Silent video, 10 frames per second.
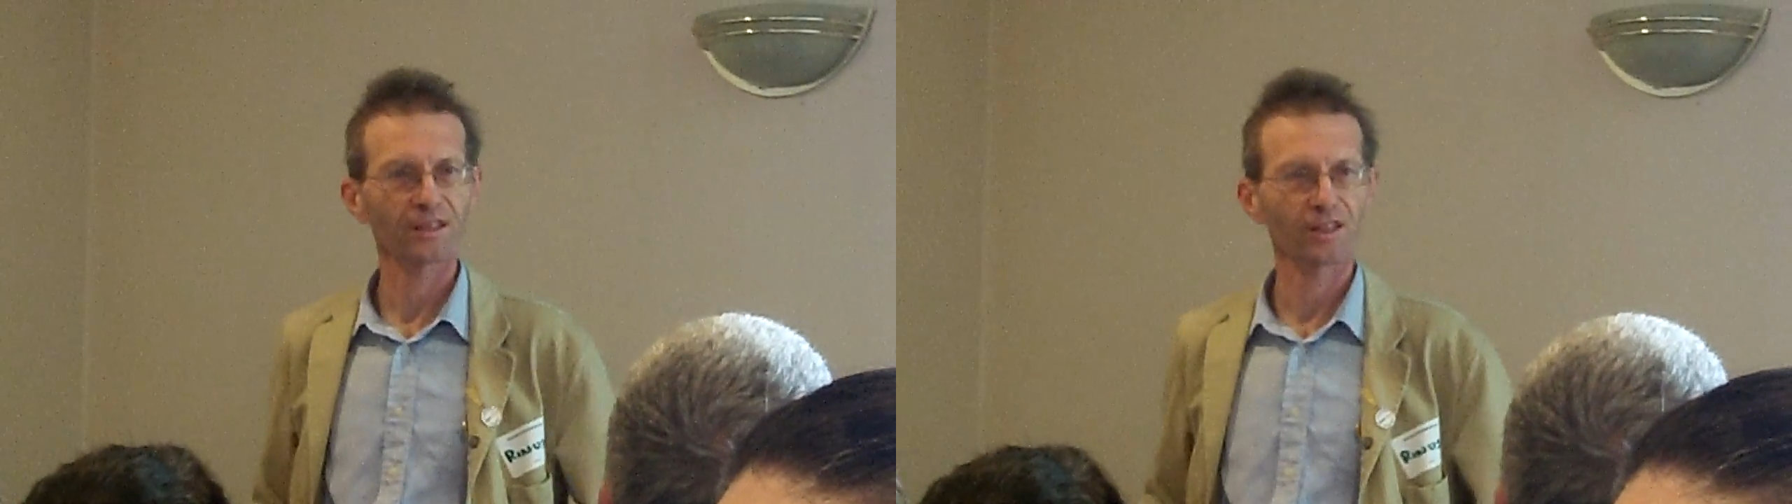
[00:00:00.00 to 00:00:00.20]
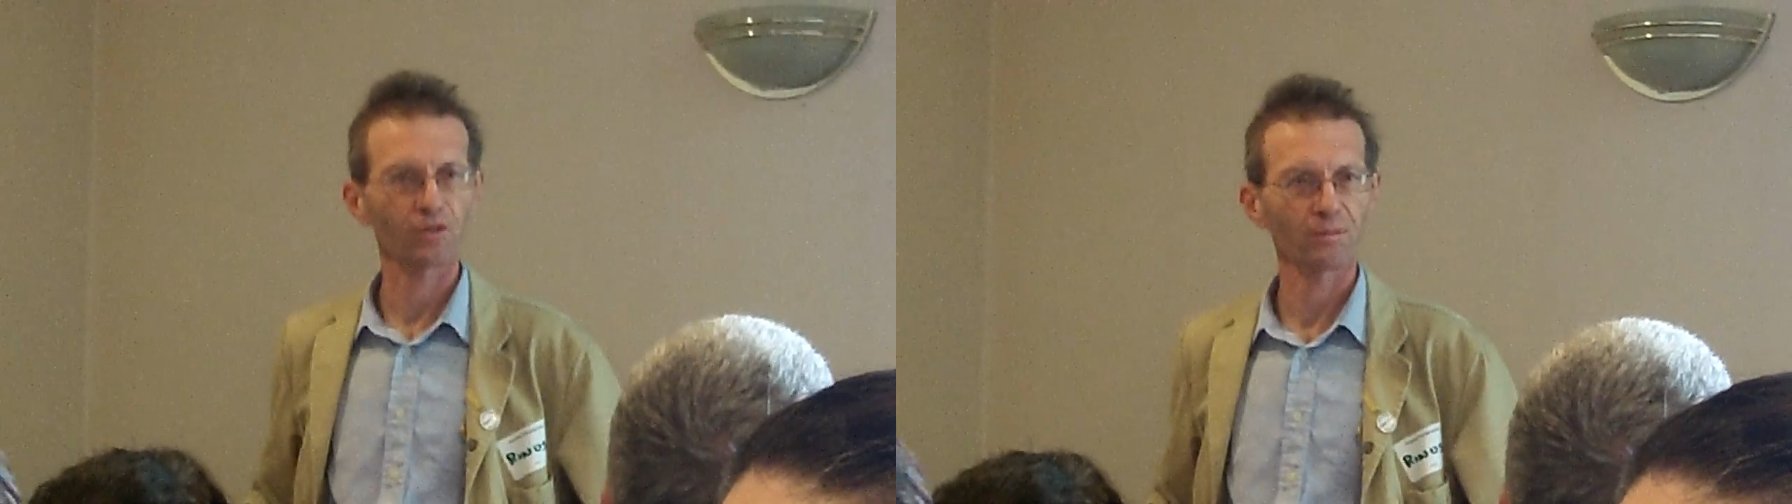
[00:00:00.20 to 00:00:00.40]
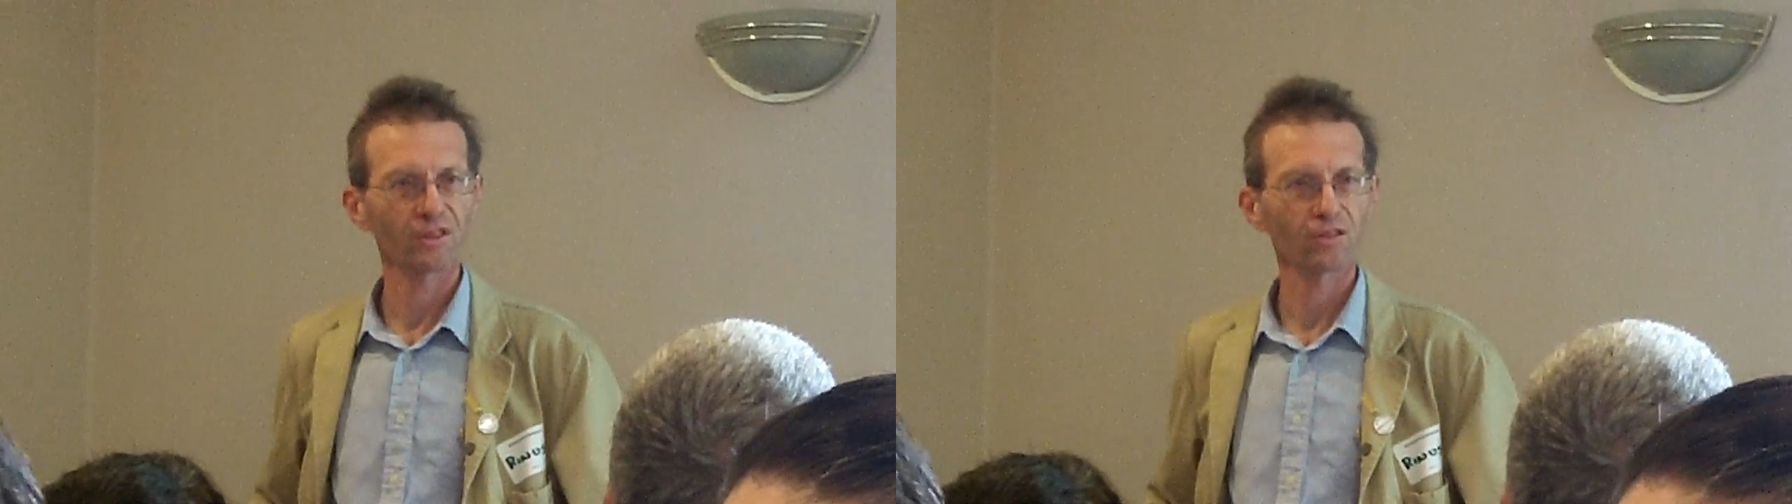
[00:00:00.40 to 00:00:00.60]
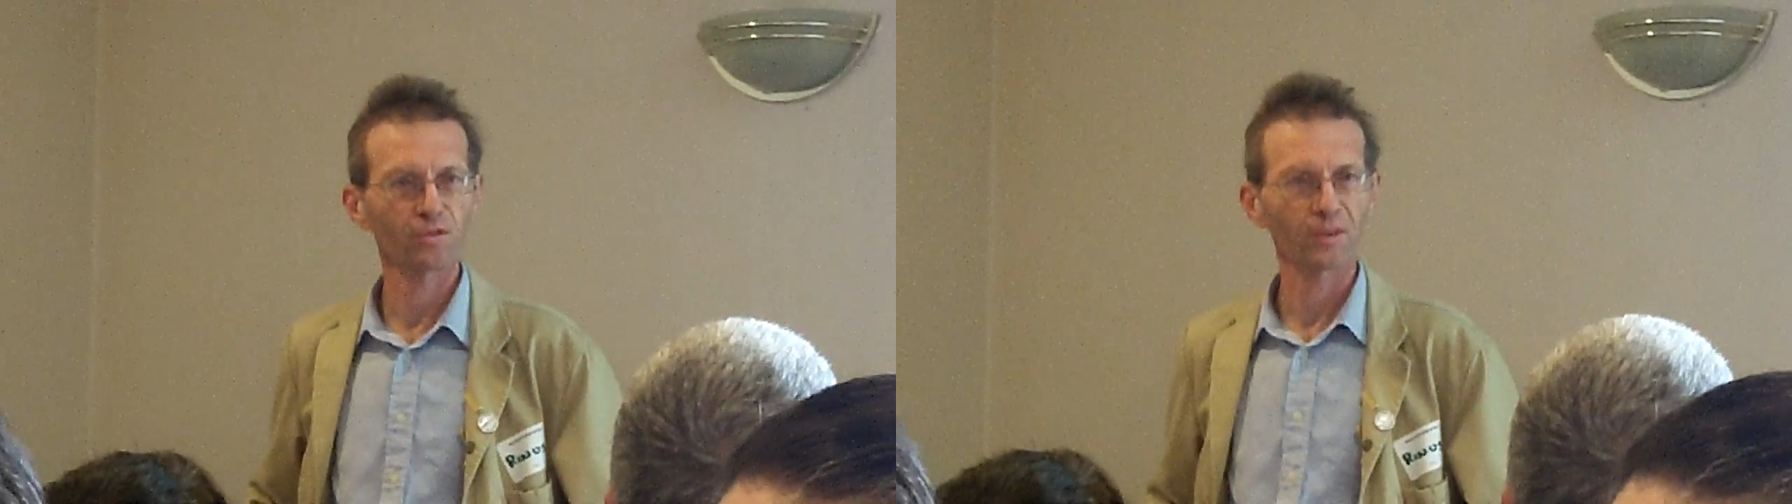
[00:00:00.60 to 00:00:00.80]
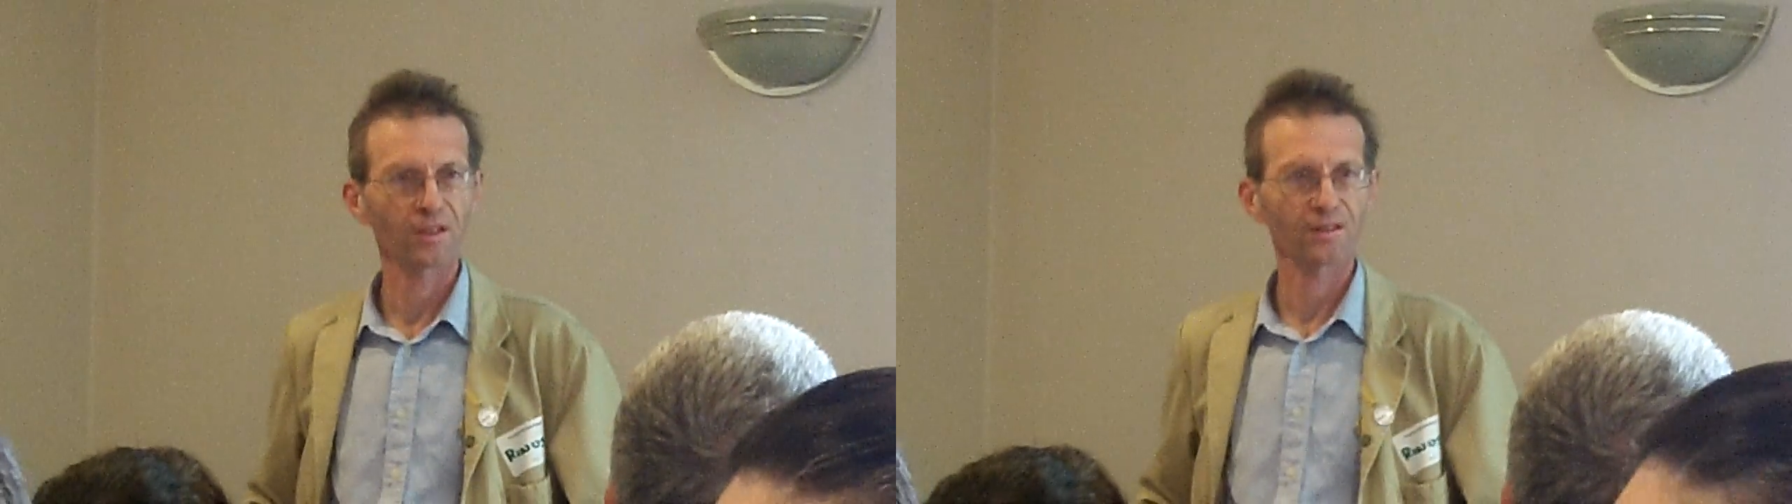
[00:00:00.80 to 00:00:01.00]
as a
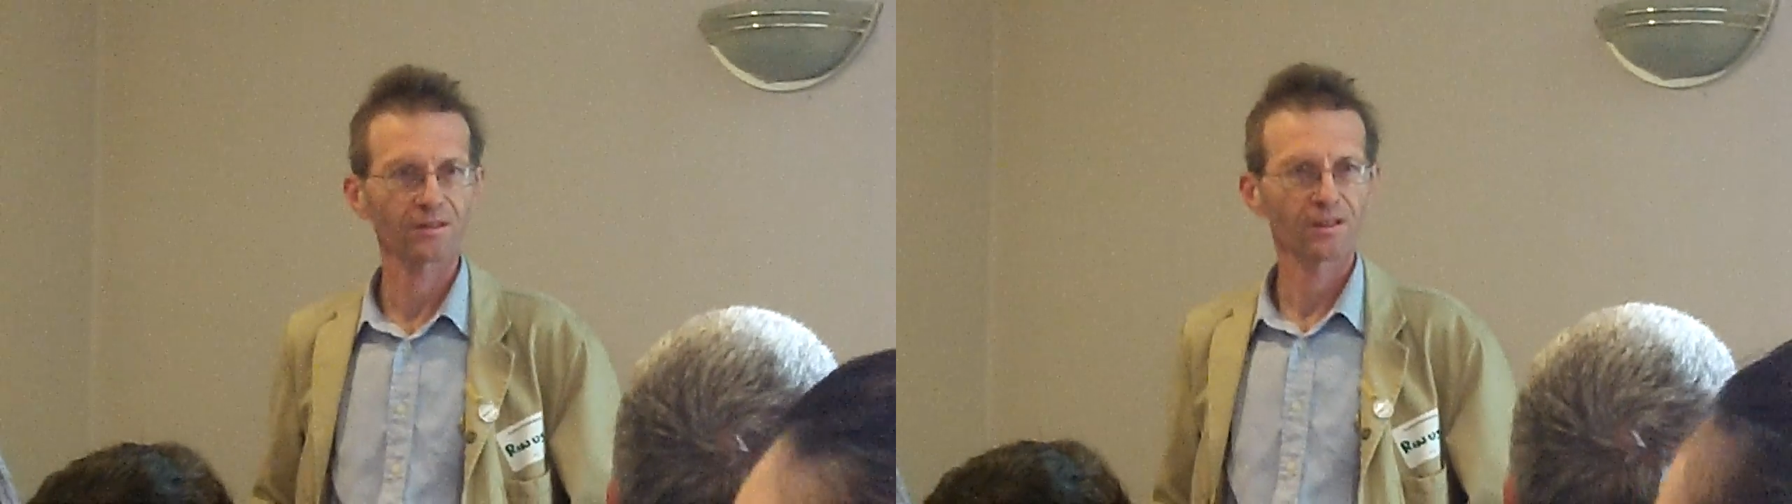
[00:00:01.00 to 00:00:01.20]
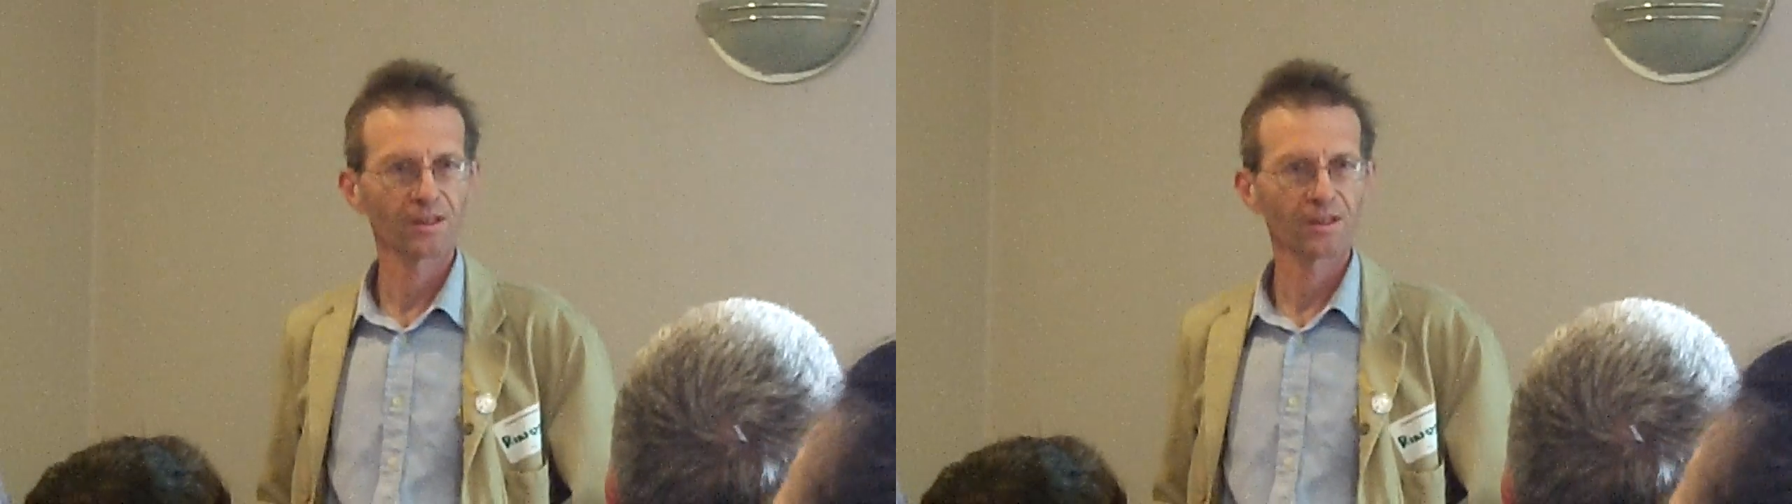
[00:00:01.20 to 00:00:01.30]
business partner,